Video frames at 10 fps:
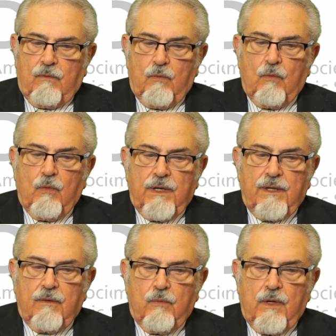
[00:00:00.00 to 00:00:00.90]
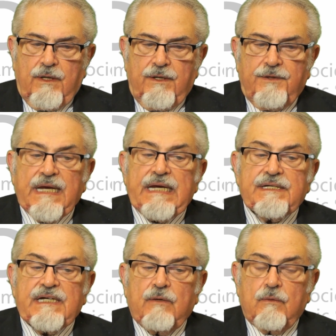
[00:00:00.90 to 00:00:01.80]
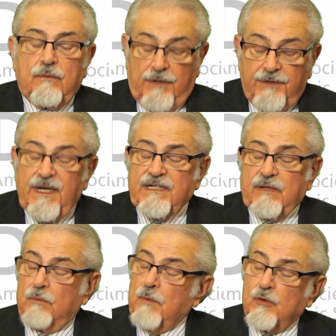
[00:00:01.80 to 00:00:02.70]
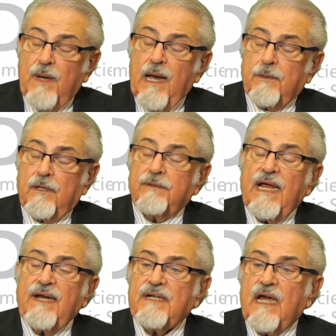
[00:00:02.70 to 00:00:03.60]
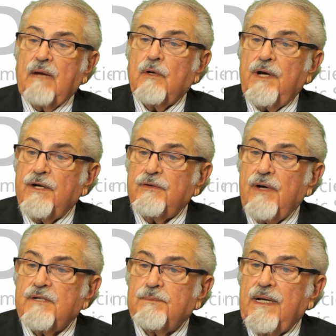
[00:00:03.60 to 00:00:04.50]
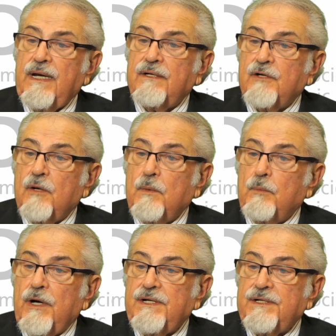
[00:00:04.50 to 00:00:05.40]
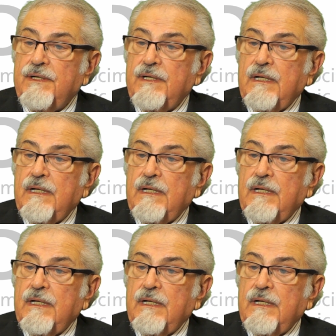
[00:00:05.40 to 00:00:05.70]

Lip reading: one of the things that were most popular at that time were hair transplant, dermabrasion,